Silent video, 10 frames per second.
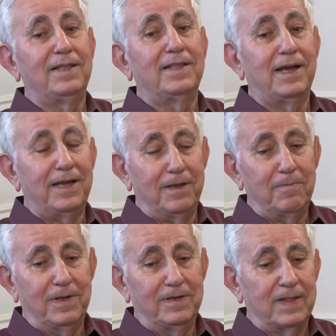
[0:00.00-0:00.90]

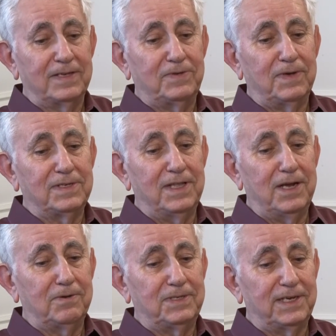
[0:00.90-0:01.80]
time, this was
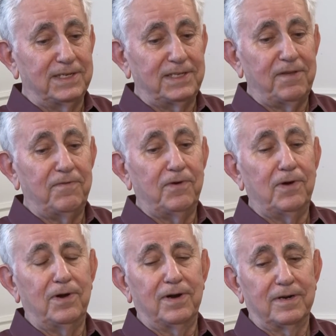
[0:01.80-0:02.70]
now
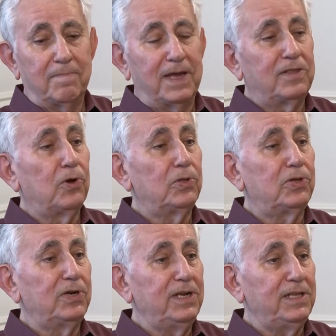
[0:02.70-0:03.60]
sixty-four, my
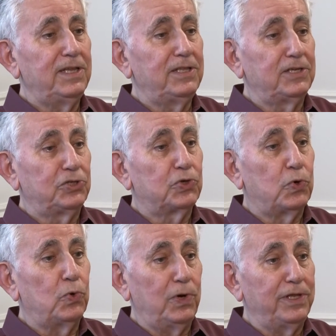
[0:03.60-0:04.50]
daughter needed a
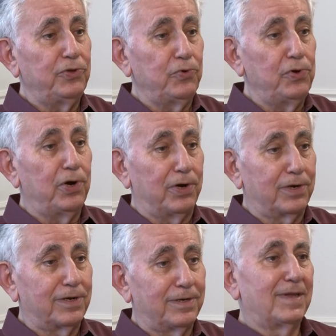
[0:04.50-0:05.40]
school in New
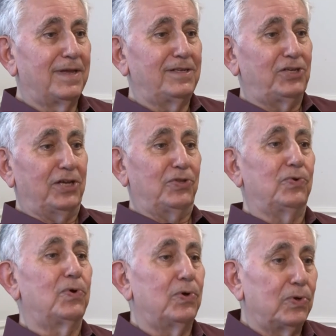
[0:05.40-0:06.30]
York. She had to
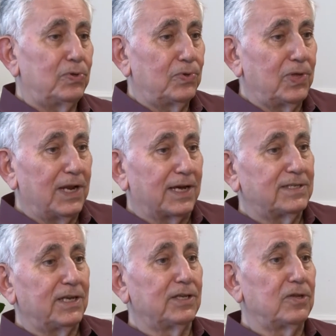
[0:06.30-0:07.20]
go to the
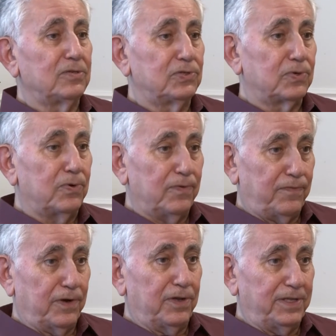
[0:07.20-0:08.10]
Lexington School
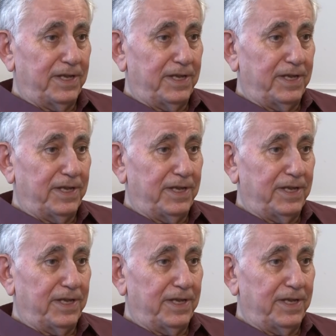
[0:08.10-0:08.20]
for the